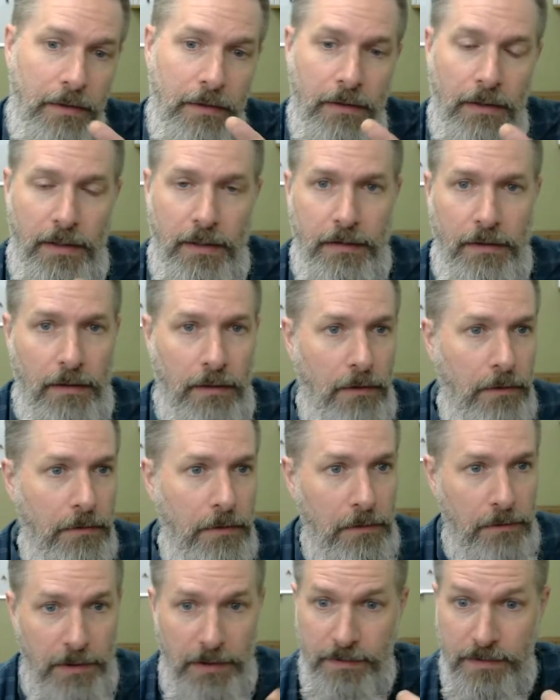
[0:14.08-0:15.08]
can look at the
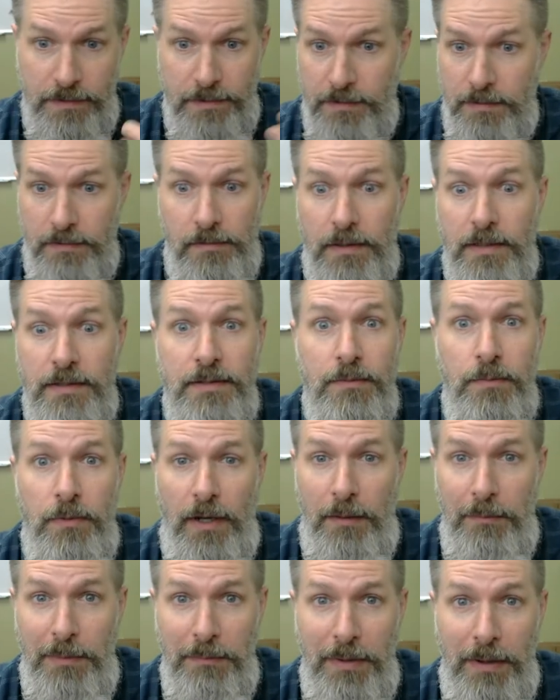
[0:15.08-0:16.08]
logo. This is what
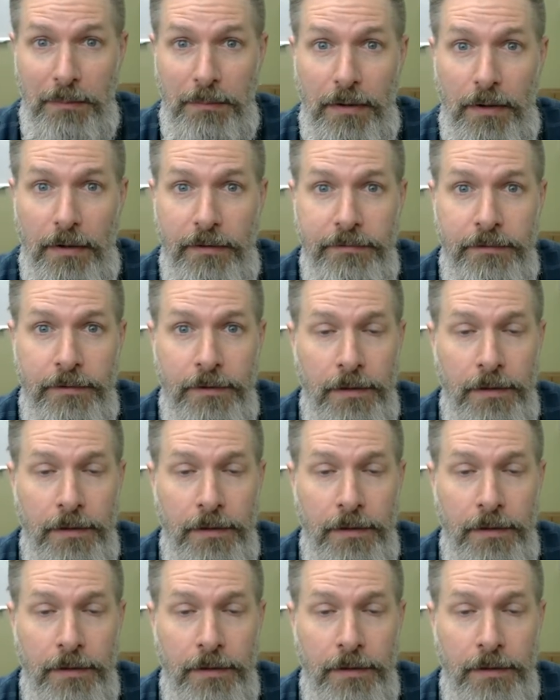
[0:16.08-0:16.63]
I'm a member of.